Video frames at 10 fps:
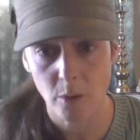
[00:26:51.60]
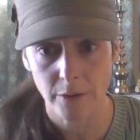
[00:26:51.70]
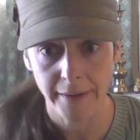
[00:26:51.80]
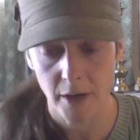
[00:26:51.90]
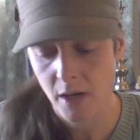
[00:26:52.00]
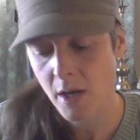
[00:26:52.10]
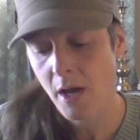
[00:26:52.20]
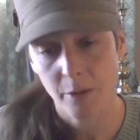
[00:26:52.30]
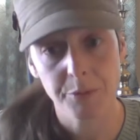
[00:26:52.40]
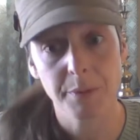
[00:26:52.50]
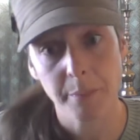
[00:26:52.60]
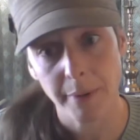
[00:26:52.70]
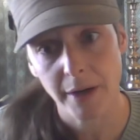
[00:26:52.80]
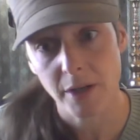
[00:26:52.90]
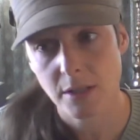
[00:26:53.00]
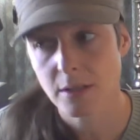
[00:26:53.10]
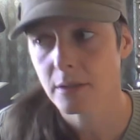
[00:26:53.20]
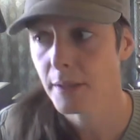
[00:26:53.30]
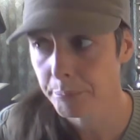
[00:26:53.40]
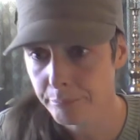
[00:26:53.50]
were there. I would be embarrassed.
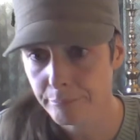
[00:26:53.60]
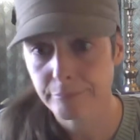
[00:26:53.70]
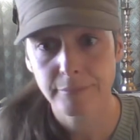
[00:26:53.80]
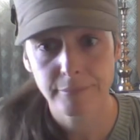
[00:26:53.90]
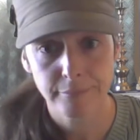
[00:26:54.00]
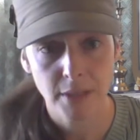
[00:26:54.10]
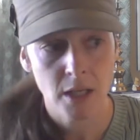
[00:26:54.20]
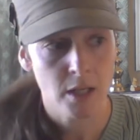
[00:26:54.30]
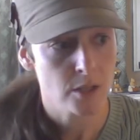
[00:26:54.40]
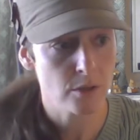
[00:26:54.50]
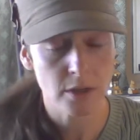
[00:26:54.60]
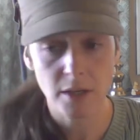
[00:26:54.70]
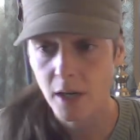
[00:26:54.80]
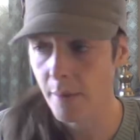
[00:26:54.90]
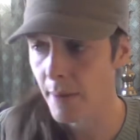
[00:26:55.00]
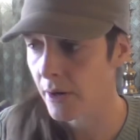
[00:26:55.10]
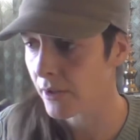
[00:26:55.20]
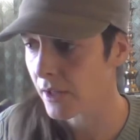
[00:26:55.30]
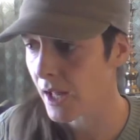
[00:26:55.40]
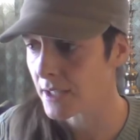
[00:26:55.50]
Yep. You're yeah. going to come out of
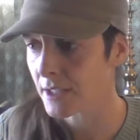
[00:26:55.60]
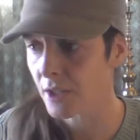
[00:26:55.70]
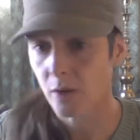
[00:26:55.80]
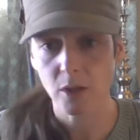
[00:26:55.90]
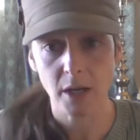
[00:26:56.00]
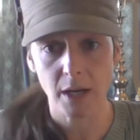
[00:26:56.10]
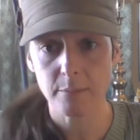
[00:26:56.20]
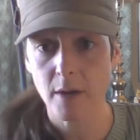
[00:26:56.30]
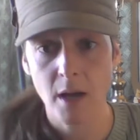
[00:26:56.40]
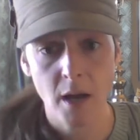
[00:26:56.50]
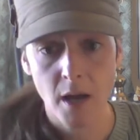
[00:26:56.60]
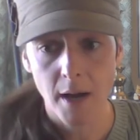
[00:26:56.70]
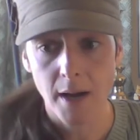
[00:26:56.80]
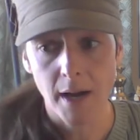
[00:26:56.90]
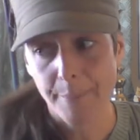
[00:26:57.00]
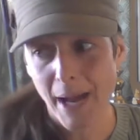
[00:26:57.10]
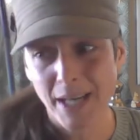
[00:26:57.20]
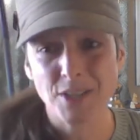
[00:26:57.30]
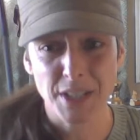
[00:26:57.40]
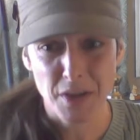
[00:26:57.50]
the closet and go, look, I'm I'm
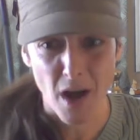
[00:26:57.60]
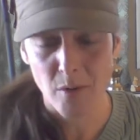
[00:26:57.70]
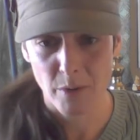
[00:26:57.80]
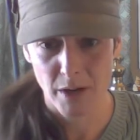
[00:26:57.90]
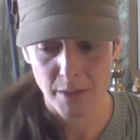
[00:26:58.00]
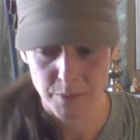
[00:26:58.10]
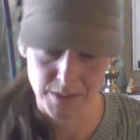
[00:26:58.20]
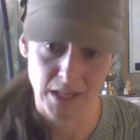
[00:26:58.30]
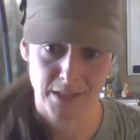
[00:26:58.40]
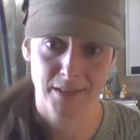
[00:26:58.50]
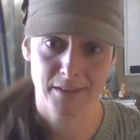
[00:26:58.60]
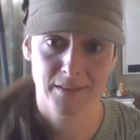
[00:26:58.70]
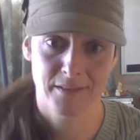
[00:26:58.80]
actually not what I presented.